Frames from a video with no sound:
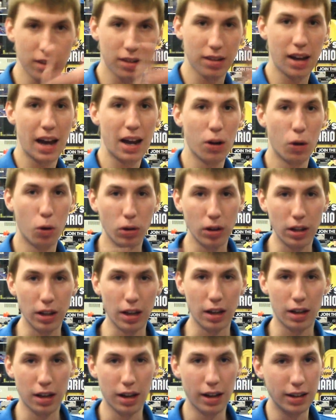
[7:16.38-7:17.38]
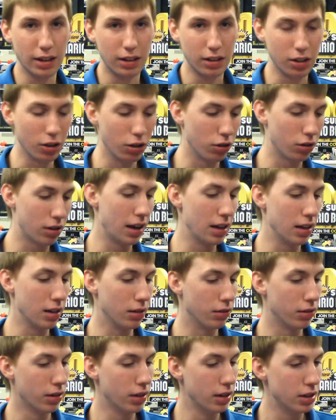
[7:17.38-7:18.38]
it's a guy holding a gun, you know, kind
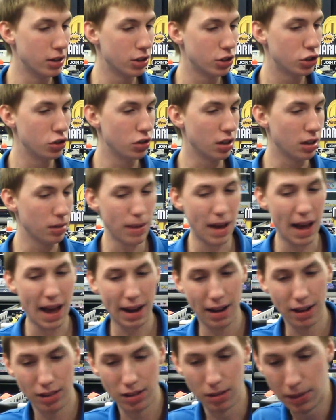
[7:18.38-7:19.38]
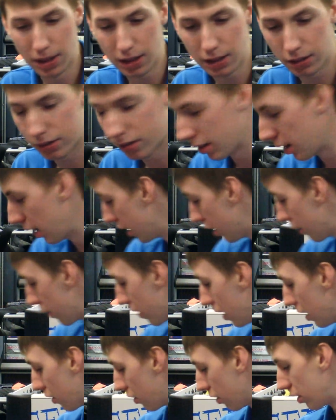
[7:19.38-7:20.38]
of shooting back at them. That looks kind
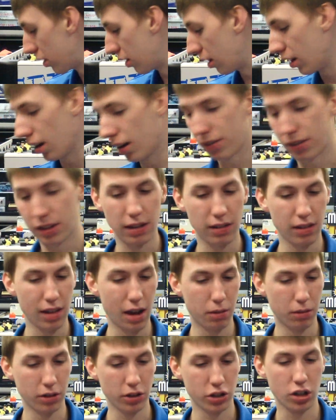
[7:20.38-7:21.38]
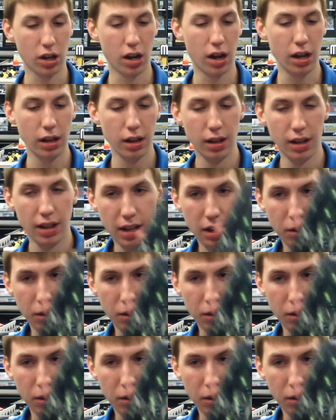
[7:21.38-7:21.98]
of interesting. I'll have to give that one a shot.